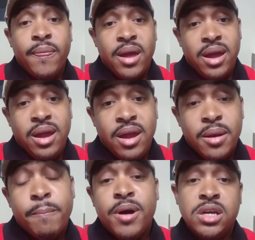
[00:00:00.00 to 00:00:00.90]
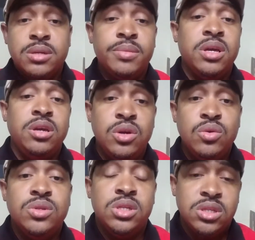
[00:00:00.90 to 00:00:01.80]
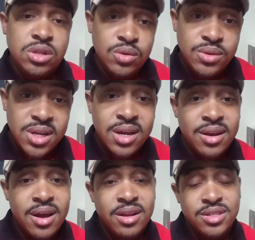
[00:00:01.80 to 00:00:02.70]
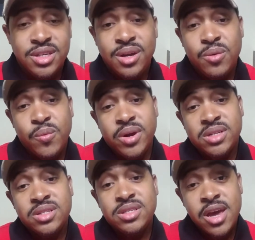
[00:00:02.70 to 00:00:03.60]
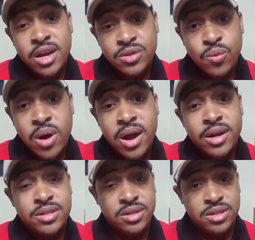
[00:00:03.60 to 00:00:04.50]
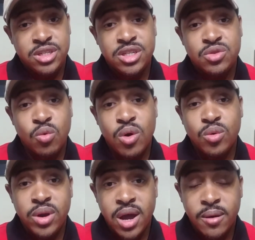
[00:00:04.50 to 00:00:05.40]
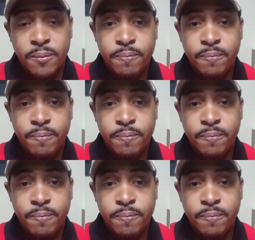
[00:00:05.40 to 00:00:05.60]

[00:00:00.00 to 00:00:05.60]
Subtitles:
and possibly use this new technology in which TaxWise has just rolled out.